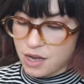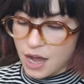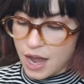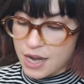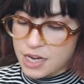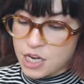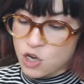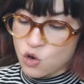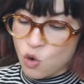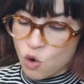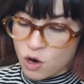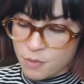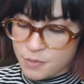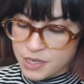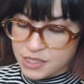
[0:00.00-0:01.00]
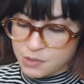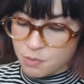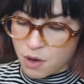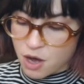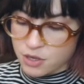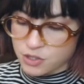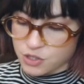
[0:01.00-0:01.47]
An enormous
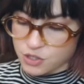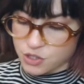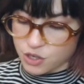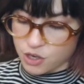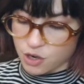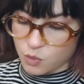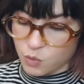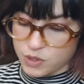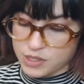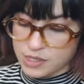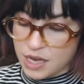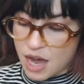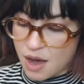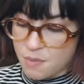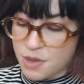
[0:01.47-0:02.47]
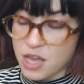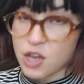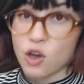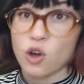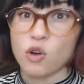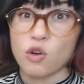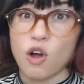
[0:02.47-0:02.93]
monster was coming
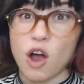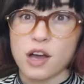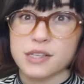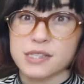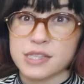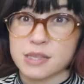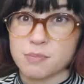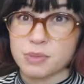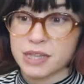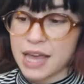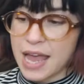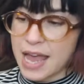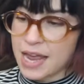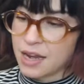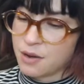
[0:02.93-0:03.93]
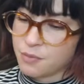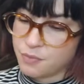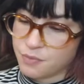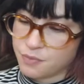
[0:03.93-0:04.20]
across the plain.